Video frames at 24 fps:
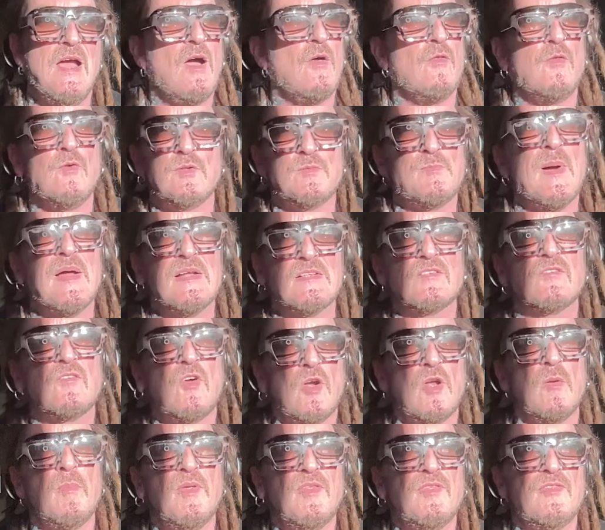And those bands have
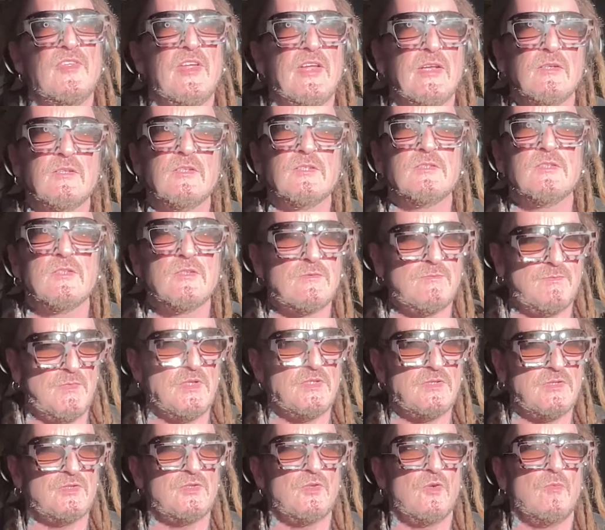got to be thin because
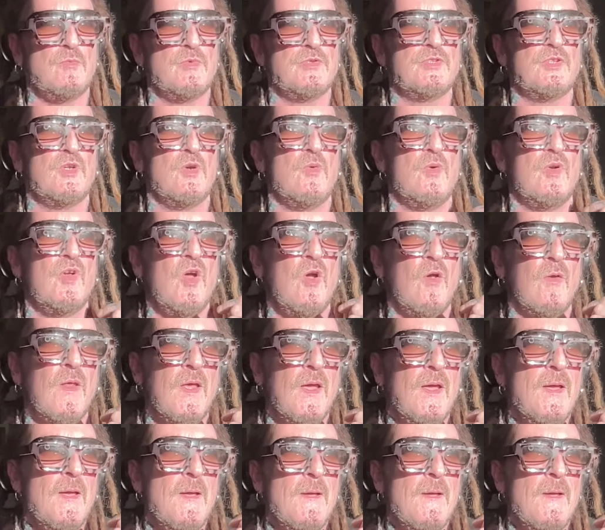there's so much going on.